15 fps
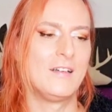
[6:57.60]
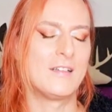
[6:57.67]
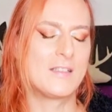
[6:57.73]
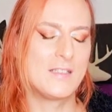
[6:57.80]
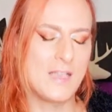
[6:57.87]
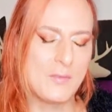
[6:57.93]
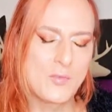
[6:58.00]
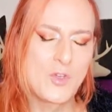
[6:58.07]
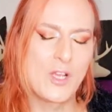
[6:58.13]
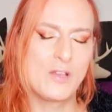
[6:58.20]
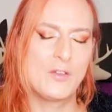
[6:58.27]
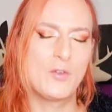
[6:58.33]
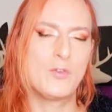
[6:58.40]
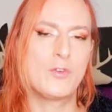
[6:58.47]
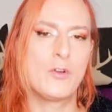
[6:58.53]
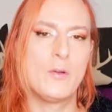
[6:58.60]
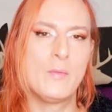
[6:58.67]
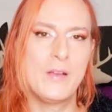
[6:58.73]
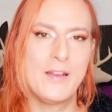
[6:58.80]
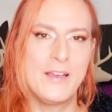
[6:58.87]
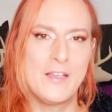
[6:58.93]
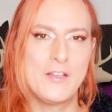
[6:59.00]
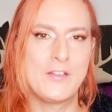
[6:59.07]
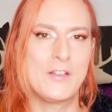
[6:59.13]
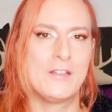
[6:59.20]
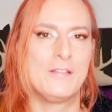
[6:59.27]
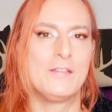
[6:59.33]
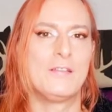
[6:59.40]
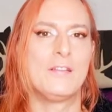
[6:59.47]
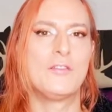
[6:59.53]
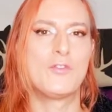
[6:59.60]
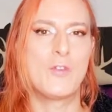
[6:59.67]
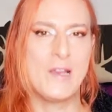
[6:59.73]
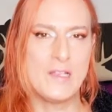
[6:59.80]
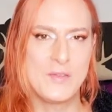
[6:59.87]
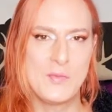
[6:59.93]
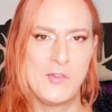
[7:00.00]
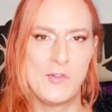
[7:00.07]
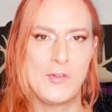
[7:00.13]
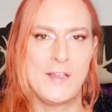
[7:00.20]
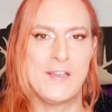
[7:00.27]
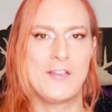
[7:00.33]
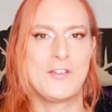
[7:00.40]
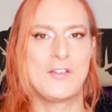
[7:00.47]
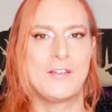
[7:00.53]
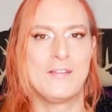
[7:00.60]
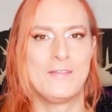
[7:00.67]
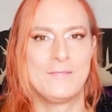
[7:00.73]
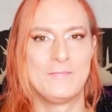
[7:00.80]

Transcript: are subject to turbulation transmutation,